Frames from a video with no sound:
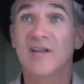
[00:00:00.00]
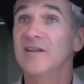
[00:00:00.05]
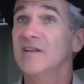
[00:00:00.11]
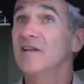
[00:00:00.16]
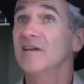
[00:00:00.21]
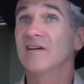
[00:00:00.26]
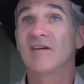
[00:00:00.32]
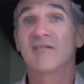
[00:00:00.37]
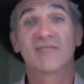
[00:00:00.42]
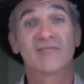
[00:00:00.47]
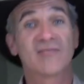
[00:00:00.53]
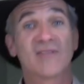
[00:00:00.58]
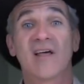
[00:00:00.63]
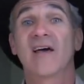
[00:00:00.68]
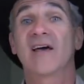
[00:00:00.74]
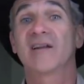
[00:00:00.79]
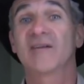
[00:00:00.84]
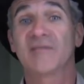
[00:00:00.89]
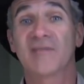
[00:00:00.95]
and they are
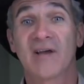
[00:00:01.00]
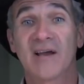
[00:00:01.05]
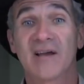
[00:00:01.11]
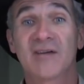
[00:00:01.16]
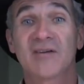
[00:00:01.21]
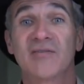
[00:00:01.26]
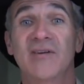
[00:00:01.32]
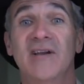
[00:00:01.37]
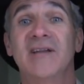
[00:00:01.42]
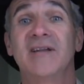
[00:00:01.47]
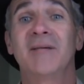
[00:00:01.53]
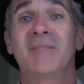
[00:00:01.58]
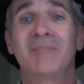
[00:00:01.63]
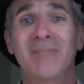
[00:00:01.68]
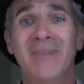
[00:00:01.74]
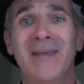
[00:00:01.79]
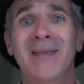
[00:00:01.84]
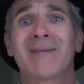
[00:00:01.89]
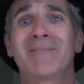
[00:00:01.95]
flying around creating a
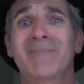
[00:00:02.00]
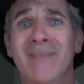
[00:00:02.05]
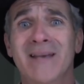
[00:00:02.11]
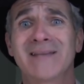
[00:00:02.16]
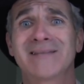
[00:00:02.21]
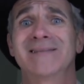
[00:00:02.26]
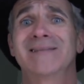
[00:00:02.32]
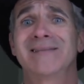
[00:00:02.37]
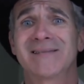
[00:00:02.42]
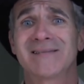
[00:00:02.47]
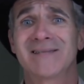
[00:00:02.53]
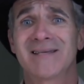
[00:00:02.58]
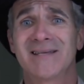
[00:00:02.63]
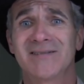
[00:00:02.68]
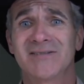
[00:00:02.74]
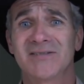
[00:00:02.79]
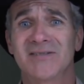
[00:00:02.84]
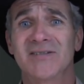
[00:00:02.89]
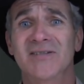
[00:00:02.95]
big mess in this
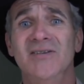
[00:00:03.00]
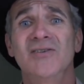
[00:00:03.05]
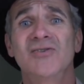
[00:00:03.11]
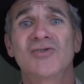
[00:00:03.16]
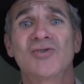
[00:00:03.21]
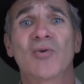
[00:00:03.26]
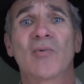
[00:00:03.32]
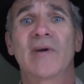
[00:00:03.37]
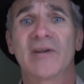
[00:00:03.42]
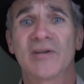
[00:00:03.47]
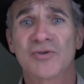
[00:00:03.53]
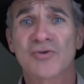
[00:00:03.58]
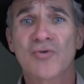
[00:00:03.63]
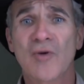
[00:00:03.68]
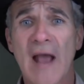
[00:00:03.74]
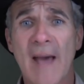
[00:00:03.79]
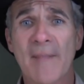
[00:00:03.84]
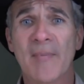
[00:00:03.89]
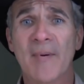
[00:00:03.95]
kitchen. So we're gonna
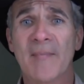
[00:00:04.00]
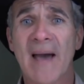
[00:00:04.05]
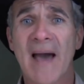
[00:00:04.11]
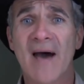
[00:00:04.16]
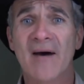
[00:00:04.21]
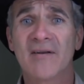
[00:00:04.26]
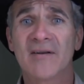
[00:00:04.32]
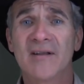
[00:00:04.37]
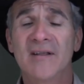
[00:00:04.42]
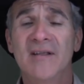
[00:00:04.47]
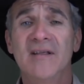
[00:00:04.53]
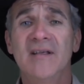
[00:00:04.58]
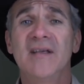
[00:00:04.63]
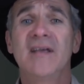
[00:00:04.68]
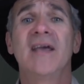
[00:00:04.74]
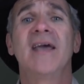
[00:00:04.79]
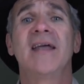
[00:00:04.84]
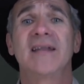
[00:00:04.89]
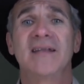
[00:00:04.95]
trap them out
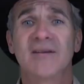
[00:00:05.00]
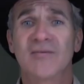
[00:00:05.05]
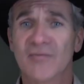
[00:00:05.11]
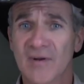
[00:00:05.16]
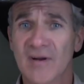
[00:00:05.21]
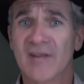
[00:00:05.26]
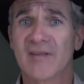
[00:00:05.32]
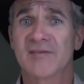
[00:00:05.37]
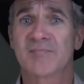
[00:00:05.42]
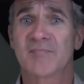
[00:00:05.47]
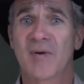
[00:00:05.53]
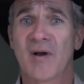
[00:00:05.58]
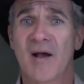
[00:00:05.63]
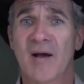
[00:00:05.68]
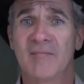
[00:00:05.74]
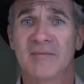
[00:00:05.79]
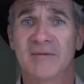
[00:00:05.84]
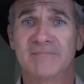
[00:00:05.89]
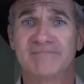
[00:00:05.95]
and get rid of this
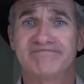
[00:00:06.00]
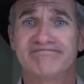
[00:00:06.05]
problem.